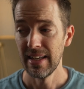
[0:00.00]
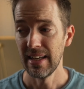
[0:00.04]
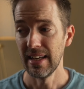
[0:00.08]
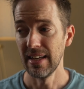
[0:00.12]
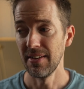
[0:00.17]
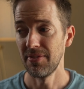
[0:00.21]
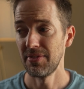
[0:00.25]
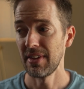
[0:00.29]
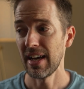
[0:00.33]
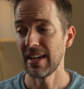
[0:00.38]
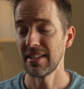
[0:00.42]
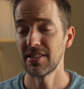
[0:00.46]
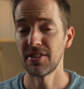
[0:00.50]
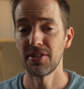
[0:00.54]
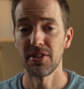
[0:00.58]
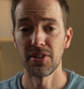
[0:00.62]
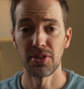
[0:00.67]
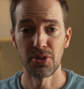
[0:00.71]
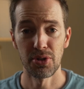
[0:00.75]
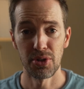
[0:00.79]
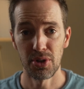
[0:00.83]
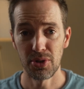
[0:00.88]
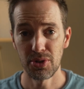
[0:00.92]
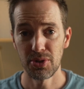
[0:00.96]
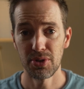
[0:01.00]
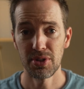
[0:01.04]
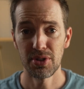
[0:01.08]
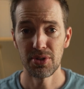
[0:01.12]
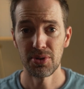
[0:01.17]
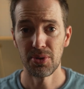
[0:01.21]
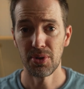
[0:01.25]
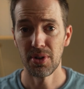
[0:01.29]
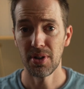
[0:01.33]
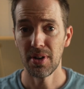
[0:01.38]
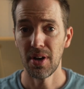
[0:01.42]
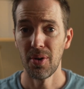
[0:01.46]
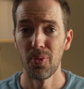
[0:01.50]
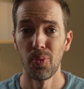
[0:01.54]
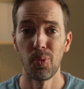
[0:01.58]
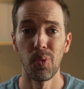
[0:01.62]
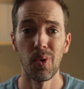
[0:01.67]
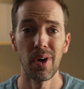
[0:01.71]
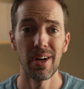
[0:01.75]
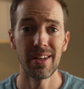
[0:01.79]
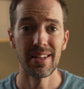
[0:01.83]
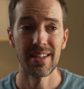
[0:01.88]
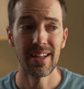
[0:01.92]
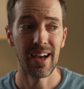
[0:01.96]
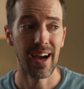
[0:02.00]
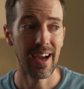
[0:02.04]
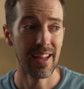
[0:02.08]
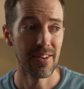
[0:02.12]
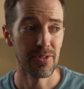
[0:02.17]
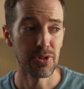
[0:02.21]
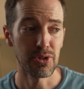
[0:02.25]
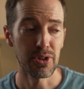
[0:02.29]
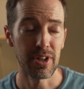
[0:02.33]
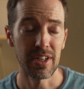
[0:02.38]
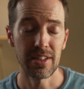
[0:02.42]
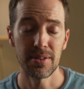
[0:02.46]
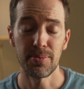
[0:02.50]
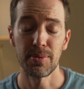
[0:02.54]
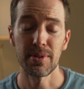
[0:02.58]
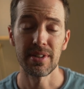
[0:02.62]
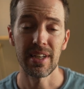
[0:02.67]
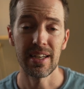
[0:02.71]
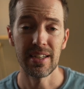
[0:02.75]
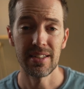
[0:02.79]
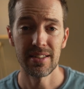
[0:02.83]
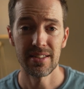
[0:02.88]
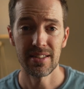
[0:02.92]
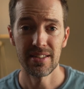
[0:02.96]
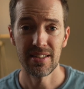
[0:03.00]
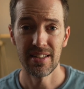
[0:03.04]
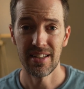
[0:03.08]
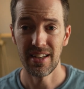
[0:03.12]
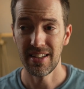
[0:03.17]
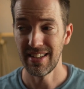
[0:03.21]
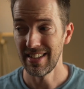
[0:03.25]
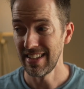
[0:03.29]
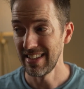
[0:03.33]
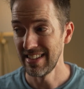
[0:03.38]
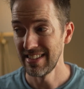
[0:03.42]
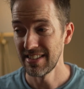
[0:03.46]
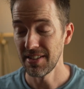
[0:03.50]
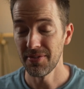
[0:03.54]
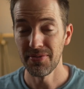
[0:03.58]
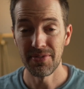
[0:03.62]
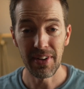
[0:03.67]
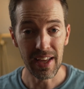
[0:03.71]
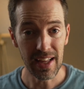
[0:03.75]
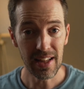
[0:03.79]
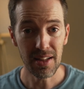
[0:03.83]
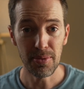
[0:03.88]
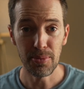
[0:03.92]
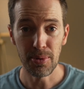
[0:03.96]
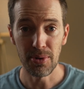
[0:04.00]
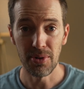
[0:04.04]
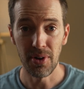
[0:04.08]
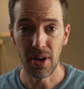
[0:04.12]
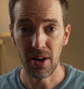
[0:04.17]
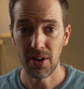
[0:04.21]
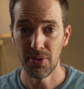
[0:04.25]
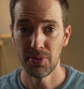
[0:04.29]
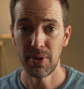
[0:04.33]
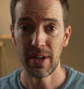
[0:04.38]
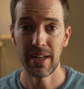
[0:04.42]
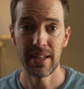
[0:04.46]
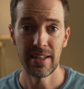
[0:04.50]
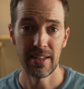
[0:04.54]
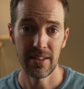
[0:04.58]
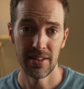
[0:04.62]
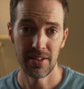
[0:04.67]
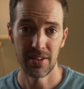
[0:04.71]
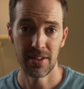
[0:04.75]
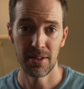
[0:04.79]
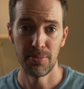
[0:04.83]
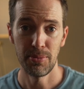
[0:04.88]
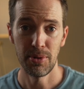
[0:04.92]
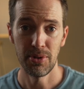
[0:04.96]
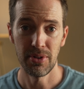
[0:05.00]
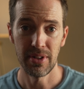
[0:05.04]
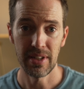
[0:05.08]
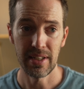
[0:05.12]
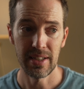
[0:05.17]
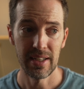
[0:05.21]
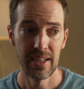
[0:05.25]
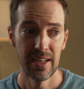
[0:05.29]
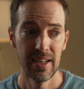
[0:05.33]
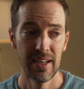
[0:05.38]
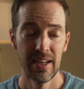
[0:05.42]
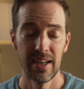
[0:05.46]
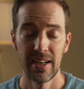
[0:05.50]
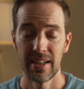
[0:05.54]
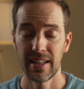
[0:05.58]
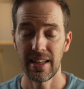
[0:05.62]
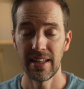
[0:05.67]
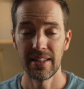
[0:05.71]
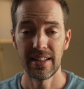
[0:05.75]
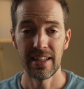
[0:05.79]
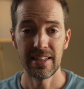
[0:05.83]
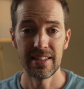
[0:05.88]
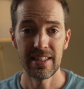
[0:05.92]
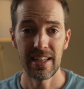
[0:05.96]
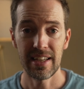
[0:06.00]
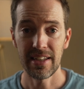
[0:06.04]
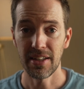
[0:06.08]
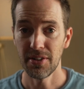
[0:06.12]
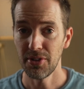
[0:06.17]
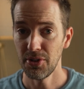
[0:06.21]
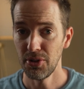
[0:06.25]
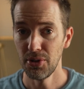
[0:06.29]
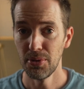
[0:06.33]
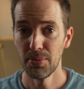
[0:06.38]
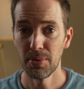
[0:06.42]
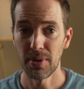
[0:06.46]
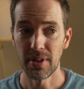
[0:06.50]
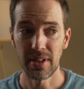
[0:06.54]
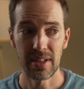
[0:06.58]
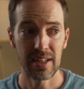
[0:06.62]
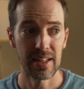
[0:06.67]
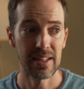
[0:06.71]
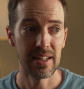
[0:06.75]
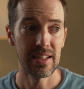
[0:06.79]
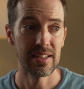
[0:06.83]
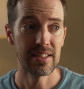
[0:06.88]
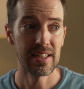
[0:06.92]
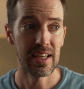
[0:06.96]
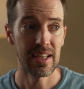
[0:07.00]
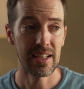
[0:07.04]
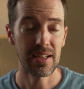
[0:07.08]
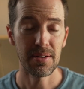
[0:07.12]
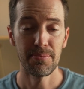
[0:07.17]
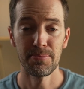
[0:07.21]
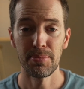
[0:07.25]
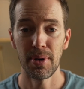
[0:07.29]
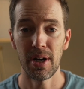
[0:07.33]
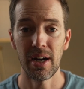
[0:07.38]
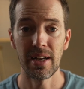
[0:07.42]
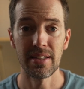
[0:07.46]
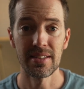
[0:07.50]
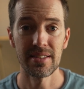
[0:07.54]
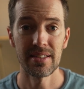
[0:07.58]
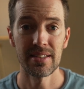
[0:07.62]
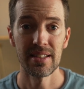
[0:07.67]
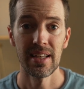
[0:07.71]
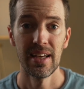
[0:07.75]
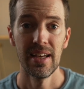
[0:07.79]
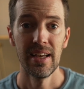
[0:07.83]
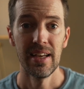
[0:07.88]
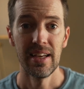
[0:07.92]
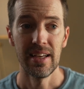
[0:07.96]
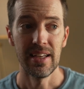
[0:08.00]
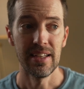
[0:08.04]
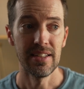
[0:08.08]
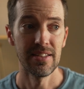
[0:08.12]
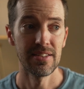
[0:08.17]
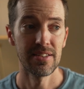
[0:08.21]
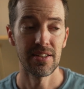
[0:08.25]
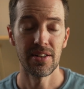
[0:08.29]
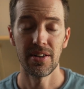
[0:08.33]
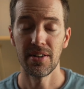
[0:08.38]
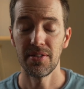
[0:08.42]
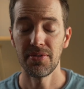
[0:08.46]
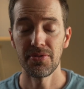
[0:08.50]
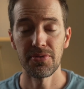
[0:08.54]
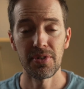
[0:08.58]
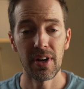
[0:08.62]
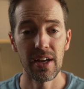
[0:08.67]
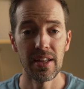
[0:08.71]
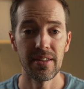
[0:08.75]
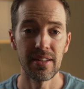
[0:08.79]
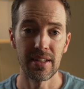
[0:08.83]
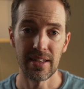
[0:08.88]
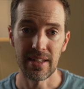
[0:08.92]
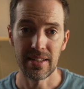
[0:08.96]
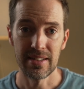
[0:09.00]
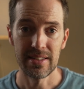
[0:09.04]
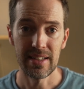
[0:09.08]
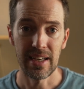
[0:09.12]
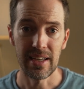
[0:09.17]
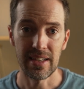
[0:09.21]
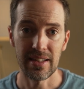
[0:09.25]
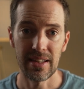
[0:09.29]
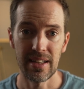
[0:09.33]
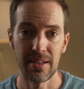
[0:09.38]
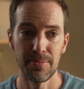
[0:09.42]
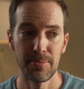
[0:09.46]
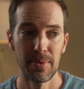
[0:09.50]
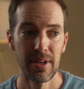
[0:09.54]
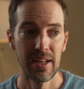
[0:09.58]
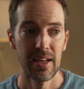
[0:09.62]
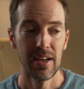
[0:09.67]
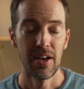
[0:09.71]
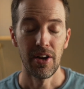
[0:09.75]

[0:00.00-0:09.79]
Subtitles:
If that's to the grocery store, what kind of transportation is available already in their community? Can they take an Uber? Can they take a bus? Is there a friend that can take them?